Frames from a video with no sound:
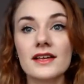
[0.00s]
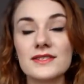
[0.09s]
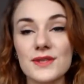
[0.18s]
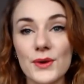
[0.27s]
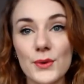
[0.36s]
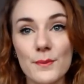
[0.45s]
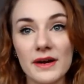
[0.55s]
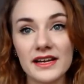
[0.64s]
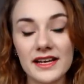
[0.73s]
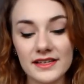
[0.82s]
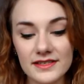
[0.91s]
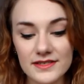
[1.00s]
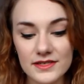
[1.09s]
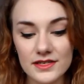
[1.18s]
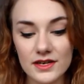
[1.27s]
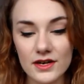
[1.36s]
So my
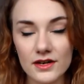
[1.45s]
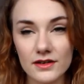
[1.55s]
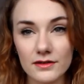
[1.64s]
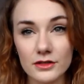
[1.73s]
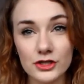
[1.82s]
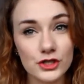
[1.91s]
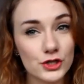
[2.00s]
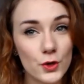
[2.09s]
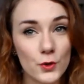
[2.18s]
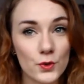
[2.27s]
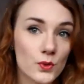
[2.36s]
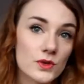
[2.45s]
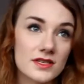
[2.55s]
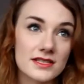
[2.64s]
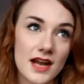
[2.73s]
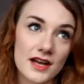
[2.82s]
next shoe
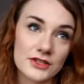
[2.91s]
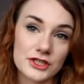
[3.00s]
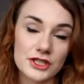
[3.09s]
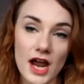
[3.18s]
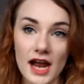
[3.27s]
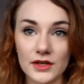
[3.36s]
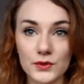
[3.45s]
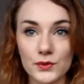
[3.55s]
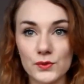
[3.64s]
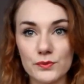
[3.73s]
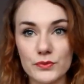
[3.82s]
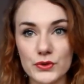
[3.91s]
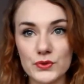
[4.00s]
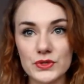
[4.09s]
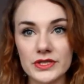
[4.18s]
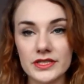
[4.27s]
slash ankle
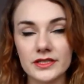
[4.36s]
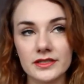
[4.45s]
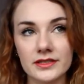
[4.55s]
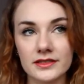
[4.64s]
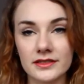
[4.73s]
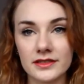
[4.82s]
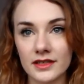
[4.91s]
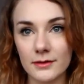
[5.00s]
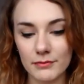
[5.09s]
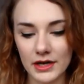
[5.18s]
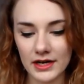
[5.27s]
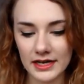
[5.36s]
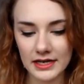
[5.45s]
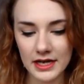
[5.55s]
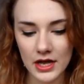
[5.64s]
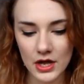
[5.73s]
boot
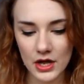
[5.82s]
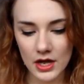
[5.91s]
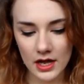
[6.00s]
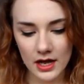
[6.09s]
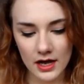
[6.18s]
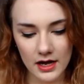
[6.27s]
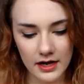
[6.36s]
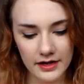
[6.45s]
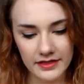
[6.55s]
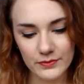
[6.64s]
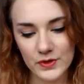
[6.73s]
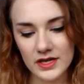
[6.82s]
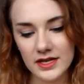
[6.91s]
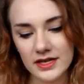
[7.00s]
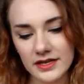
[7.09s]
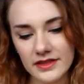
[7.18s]
buy
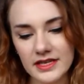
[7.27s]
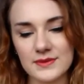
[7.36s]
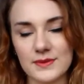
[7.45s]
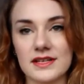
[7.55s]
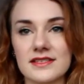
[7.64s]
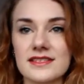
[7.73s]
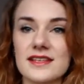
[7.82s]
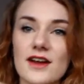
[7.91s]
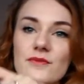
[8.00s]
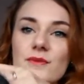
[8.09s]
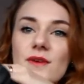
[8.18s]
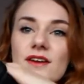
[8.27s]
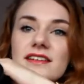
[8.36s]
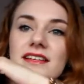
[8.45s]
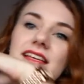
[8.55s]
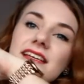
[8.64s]
were these ones. I've been
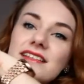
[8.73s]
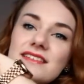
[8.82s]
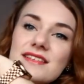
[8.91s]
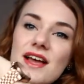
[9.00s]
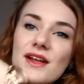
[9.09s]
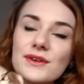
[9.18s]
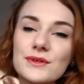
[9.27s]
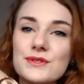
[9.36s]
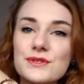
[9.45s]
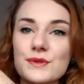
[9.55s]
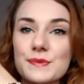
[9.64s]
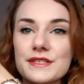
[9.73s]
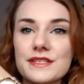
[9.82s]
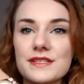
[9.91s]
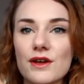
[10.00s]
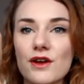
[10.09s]
wearing these non-stop
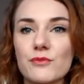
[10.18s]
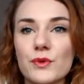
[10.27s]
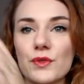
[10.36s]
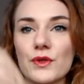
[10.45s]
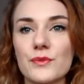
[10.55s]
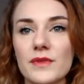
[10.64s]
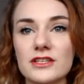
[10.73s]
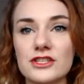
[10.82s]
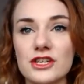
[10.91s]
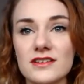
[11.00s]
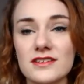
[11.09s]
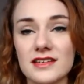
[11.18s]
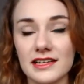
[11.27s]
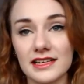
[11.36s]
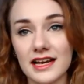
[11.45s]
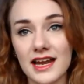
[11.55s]
since I've bought them. They're just
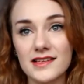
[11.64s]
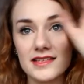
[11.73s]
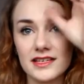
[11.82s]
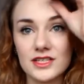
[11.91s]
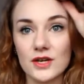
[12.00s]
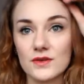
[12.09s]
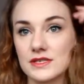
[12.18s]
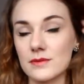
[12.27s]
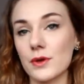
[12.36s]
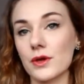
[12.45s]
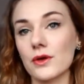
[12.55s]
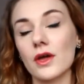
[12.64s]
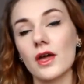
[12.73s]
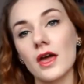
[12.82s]
like a classic Chelsea boot